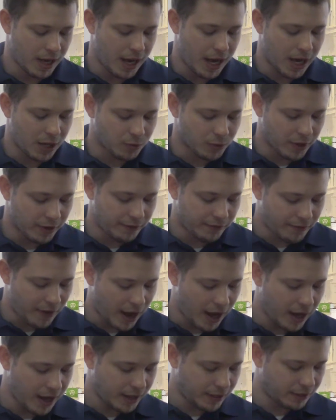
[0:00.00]
and
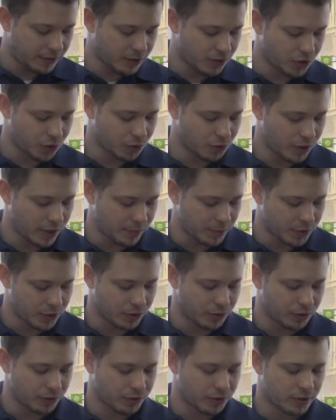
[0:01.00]
refine the
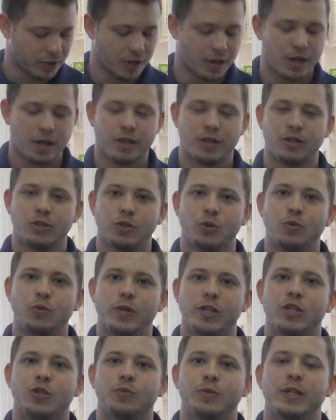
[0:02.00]
Scriptures to
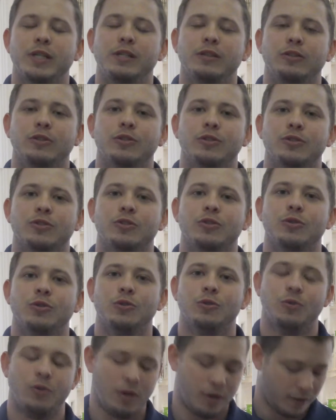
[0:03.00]
which we look
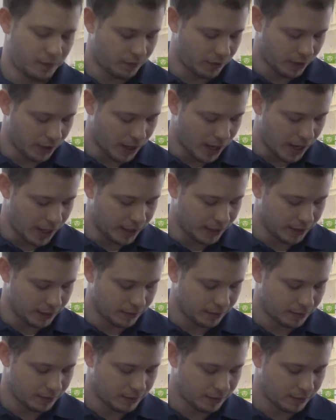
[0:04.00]
to for
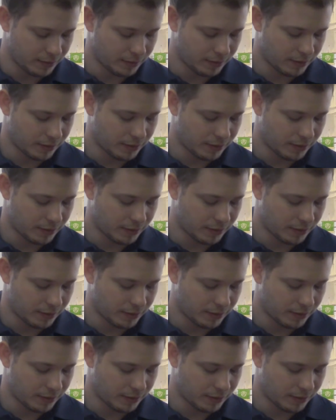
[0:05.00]
guidance.